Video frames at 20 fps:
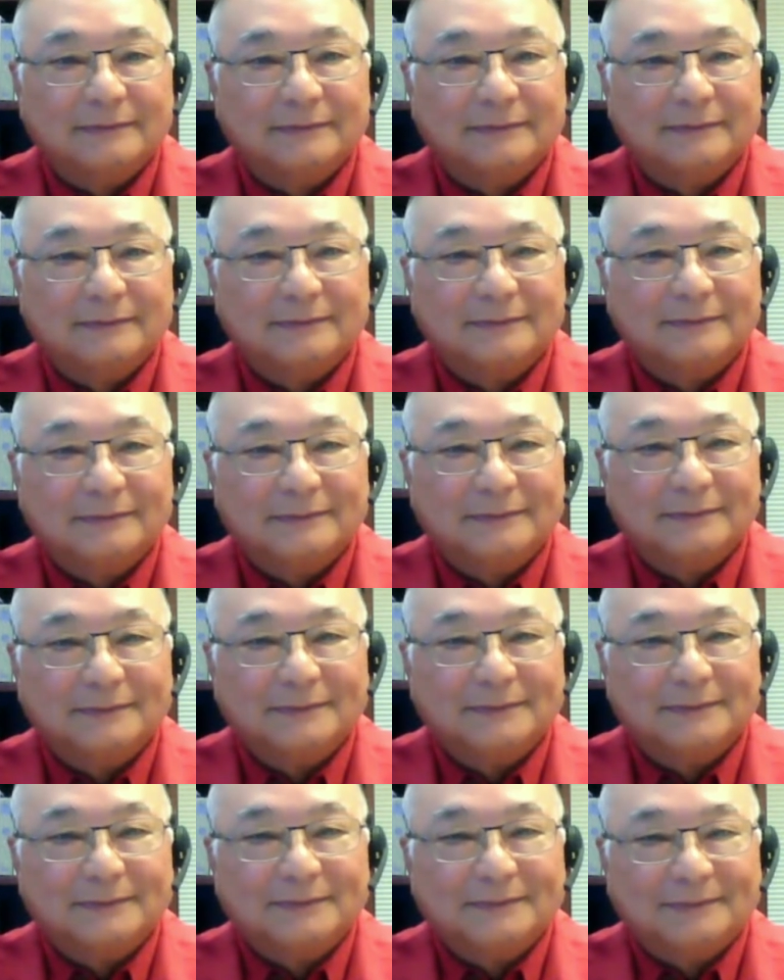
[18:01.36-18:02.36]

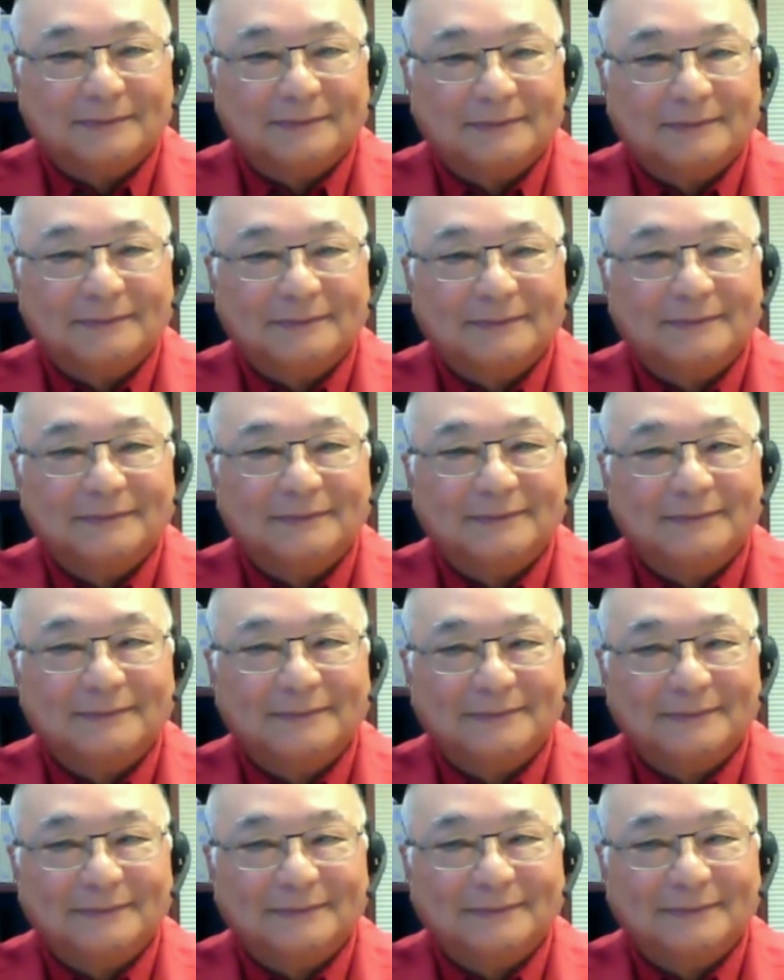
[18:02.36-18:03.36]

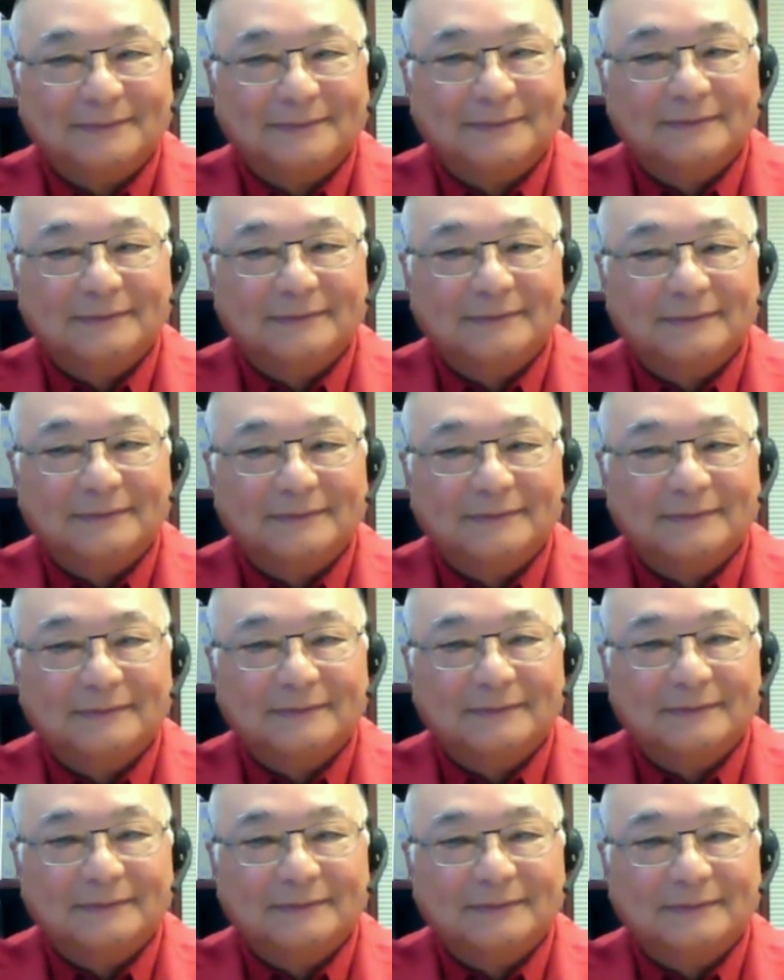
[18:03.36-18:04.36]

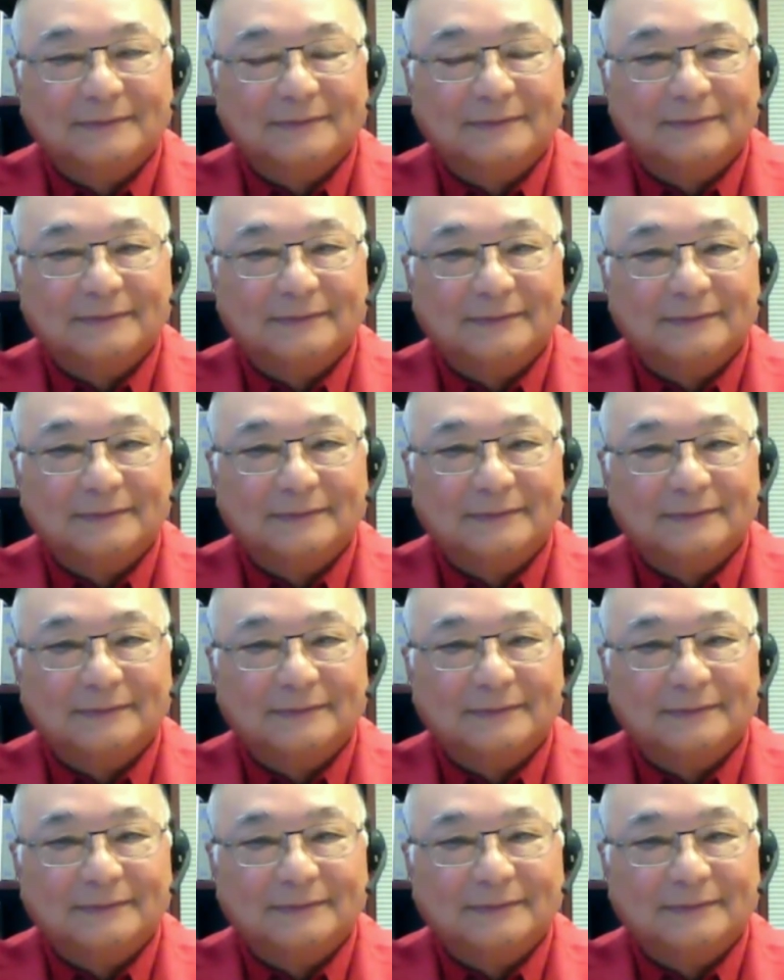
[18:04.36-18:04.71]
The person shown says nothing.